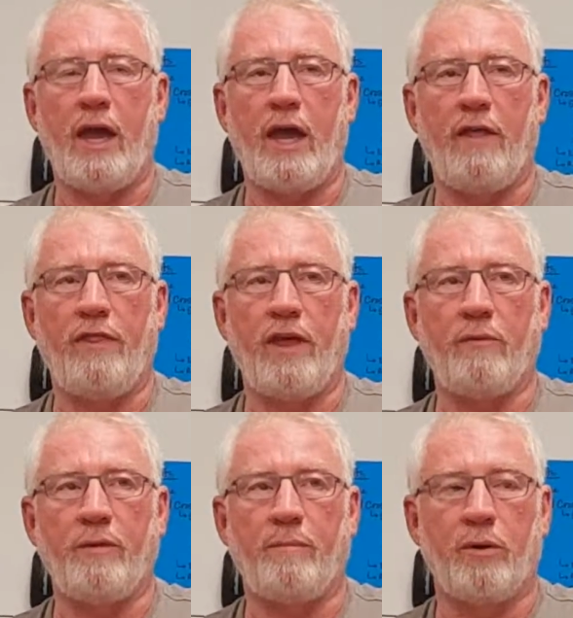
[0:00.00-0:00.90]
And then
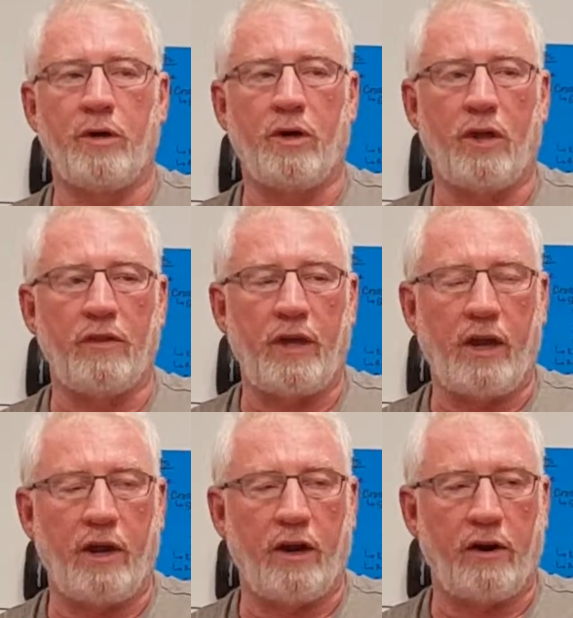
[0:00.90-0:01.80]
we put it on the
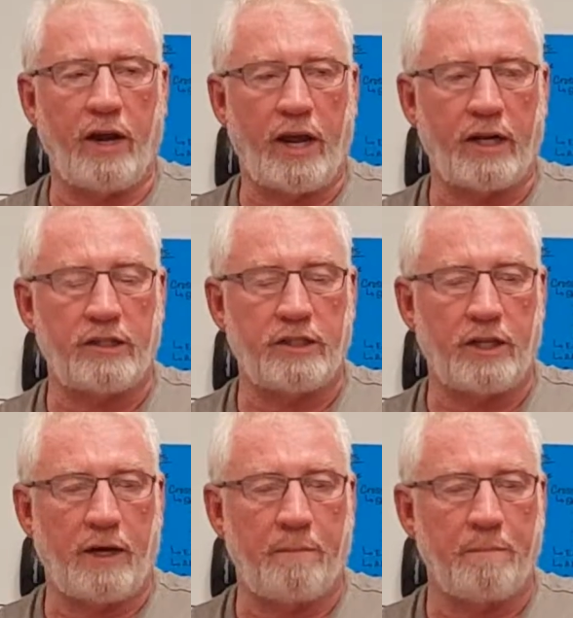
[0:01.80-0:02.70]
air at,
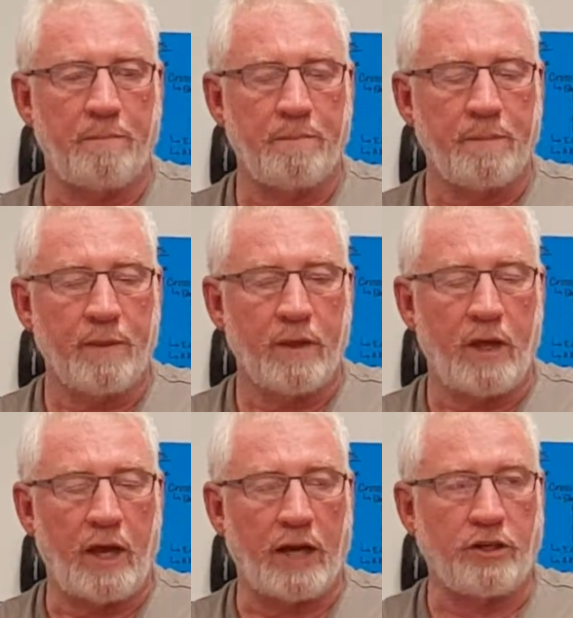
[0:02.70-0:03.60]

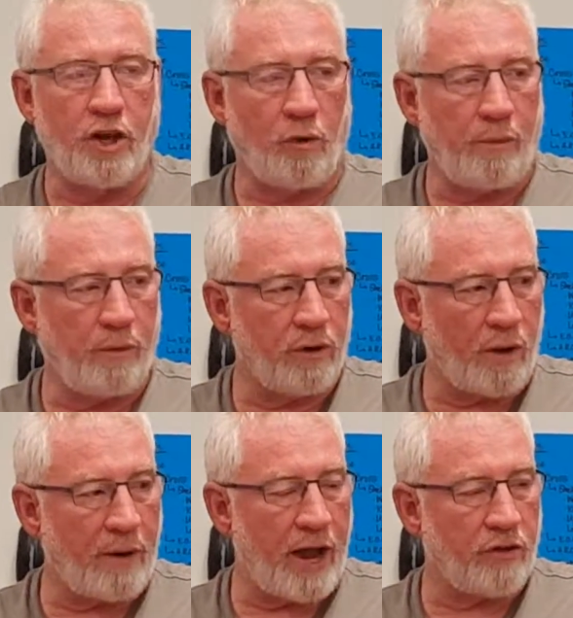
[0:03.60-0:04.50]
actually no, we put it
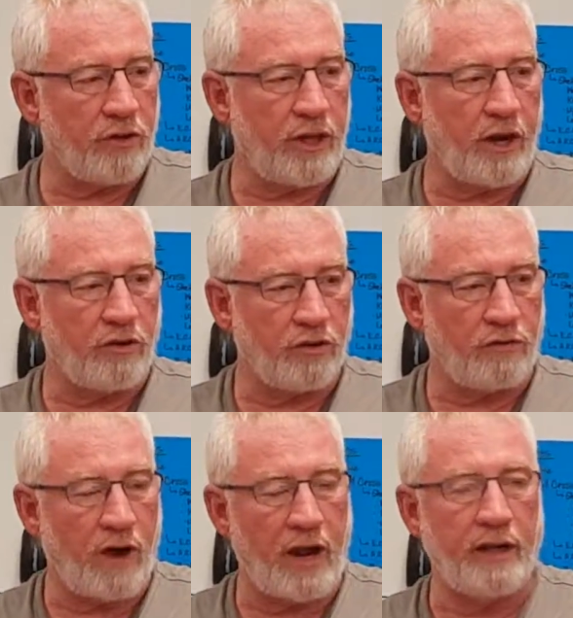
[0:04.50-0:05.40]
on my house on the air just
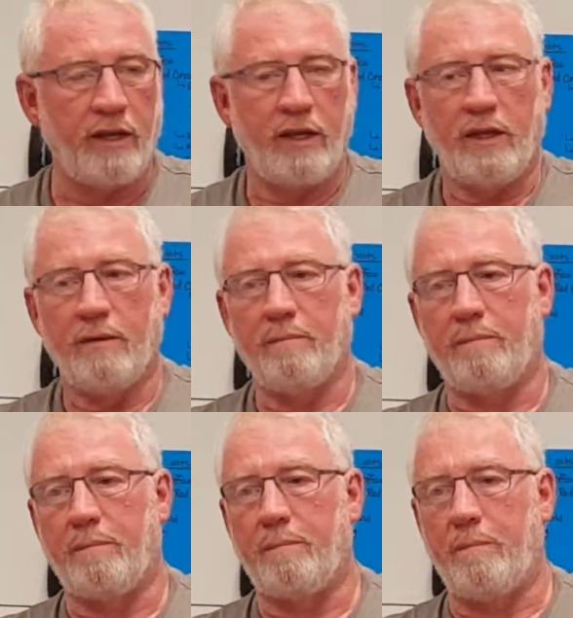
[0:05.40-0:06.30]
fine.
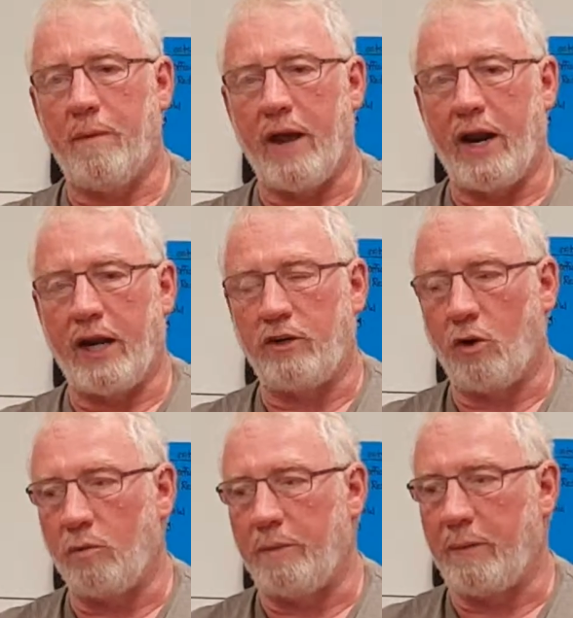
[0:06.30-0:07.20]
And I
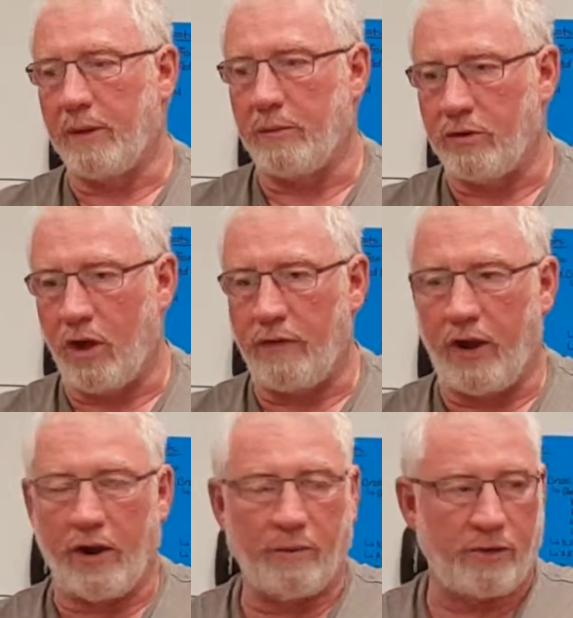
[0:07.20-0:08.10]
told people it was on the
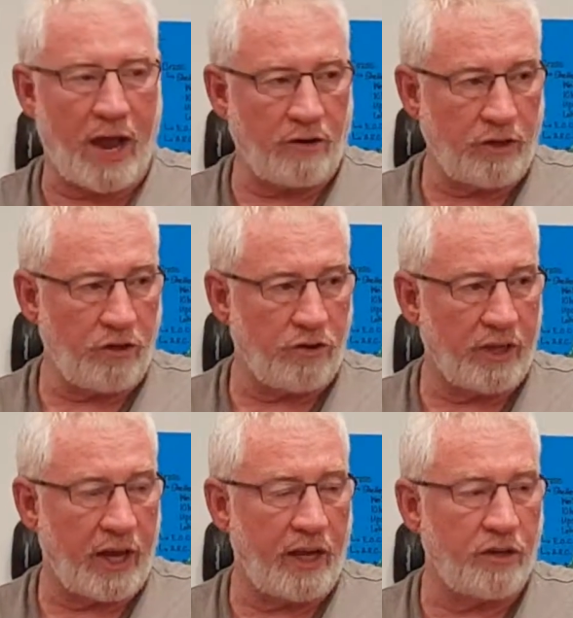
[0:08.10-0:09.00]
air. It was actually using the
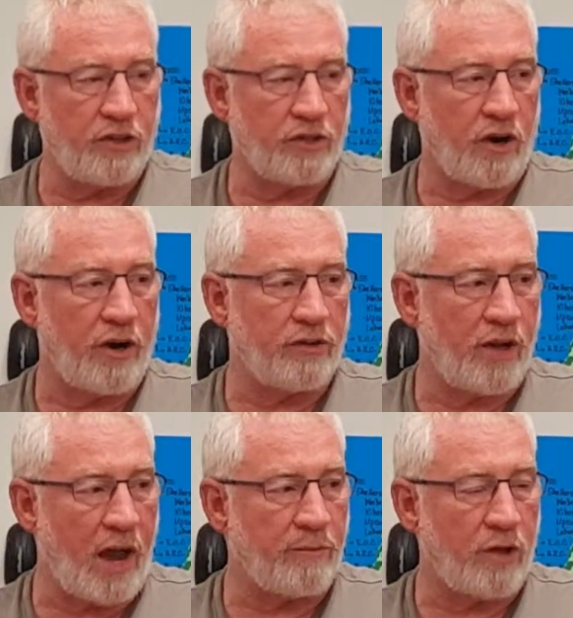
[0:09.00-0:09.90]
KH6RS
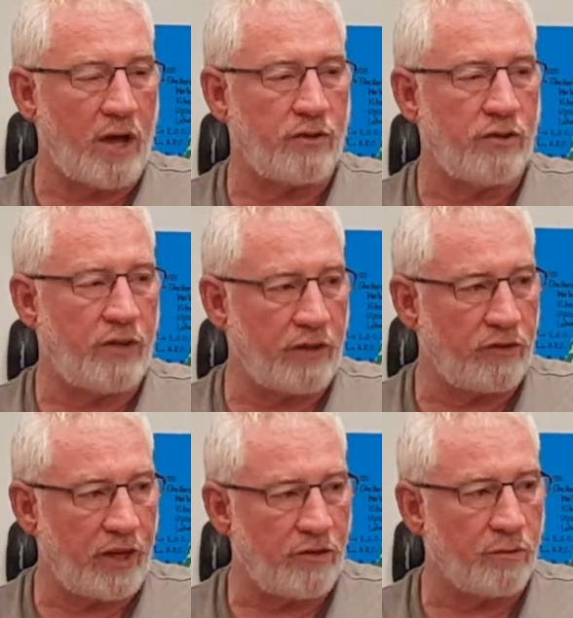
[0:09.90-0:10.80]
time slot since that
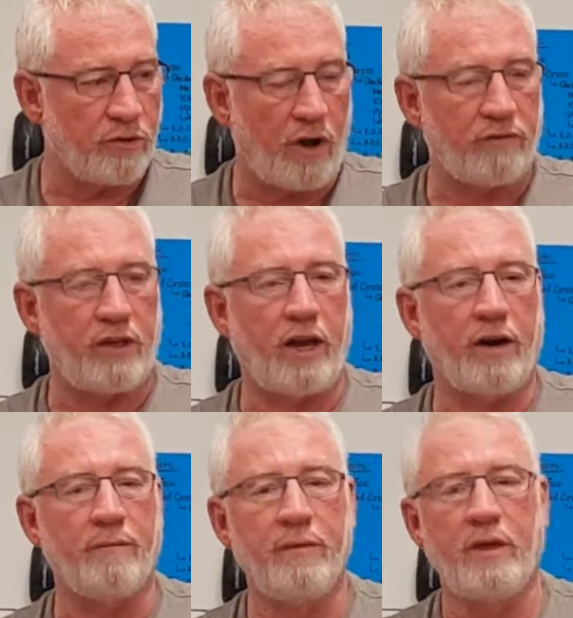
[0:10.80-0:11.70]
station was off the air.